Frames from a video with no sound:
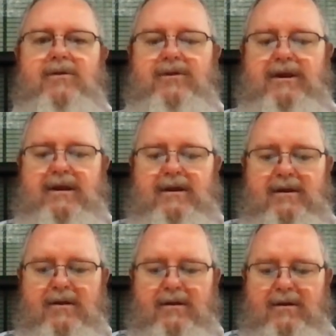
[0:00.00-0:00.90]
the
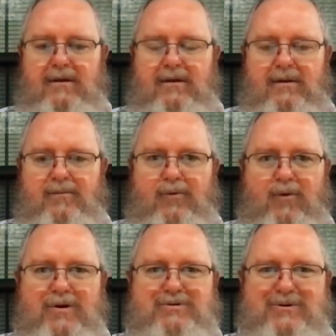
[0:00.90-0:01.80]

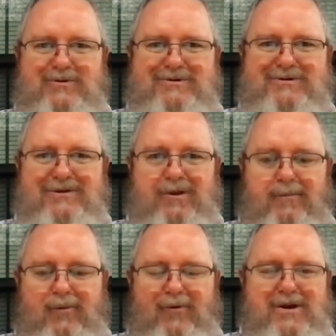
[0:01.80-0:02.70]
preachers, the
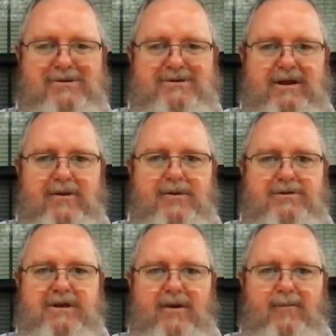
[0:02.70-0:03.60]
priests in the
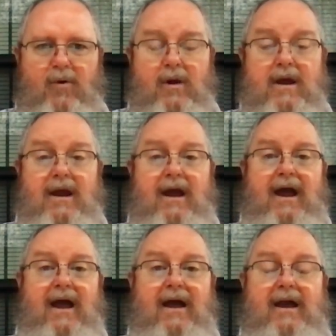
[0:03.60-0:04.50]
temple,
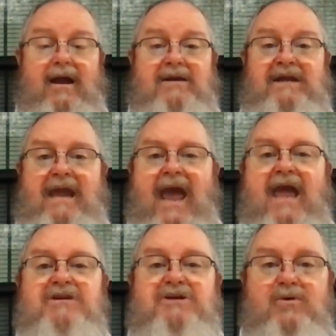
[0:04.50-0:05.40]

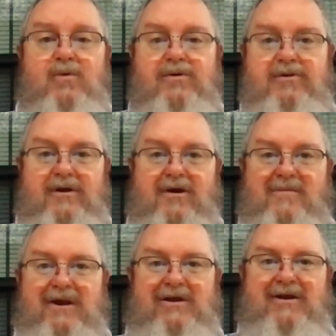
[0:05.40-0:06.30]
engaging with
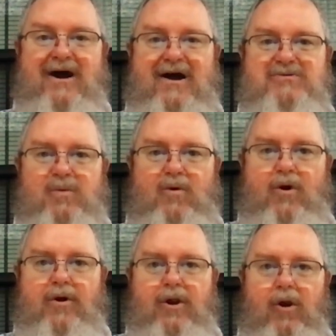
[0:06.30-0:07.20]
them in God's
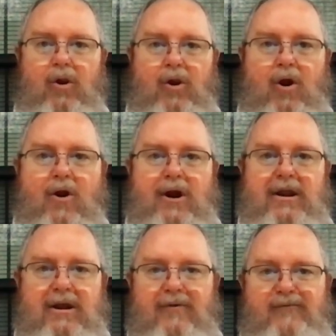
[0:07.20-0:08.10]
word,
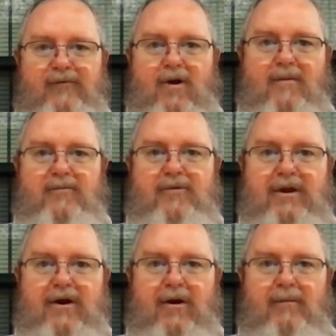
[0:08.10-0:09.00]
learning from
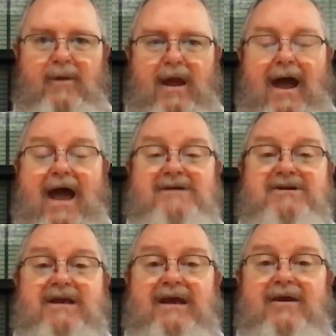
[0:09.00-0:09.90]
them,
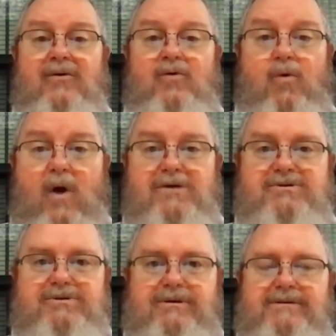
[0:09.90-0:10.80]
asking
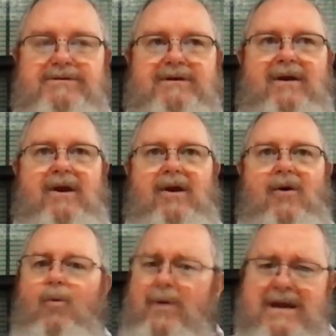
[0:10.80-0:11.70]
questions.
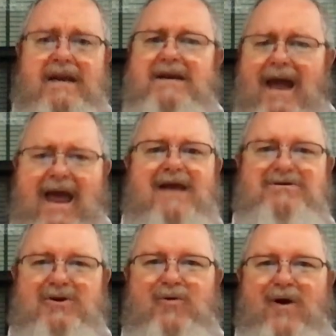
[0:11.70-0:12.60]
We need to
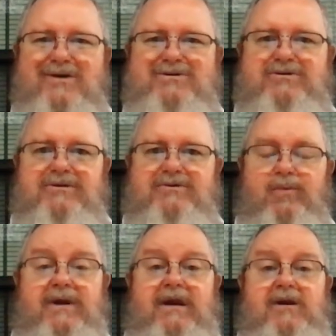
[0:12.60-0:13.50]
ask questions.
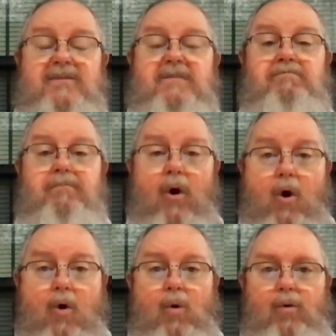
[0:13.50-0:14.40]
We need to be
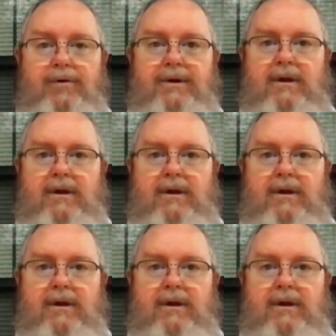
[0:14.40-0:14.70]
bold